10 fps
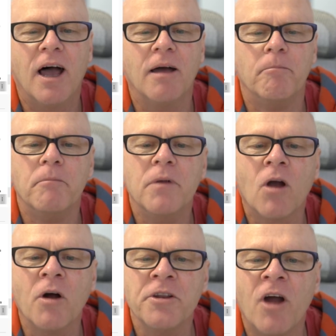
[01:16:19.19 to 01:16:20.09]
Uh,
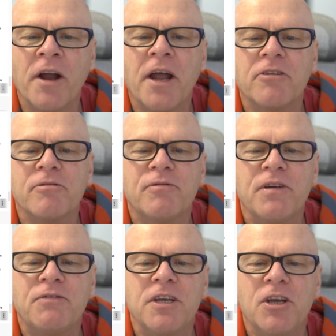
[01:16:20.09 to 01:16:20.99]
got
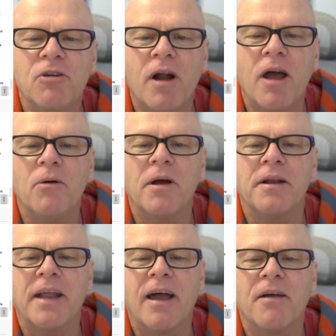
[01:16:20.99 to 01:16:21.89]
950
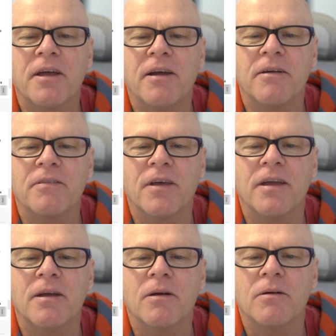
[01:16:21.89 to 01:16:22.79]
euro. Now the,
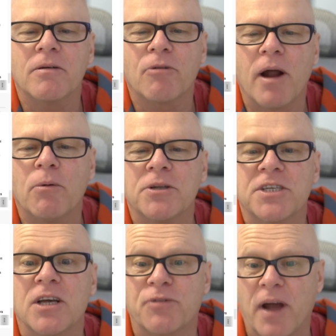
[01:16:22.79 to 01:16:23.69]
the grey
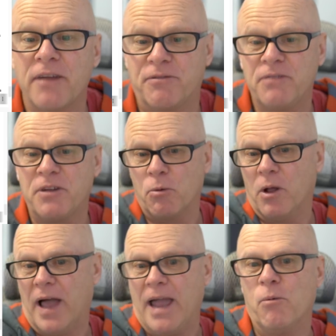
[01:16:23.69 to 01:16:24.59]
one sells for 850.
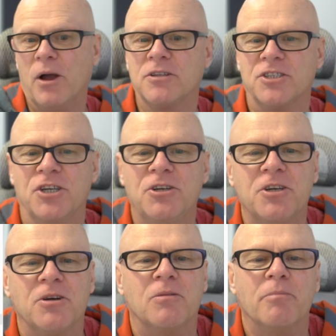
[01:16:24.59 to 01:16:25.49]
Well, how well did
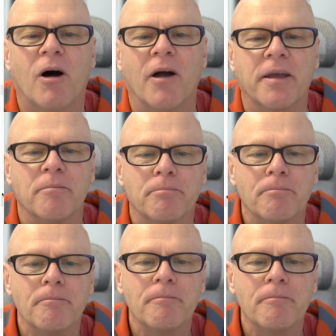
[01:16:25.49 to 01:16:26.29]
you do, Mike?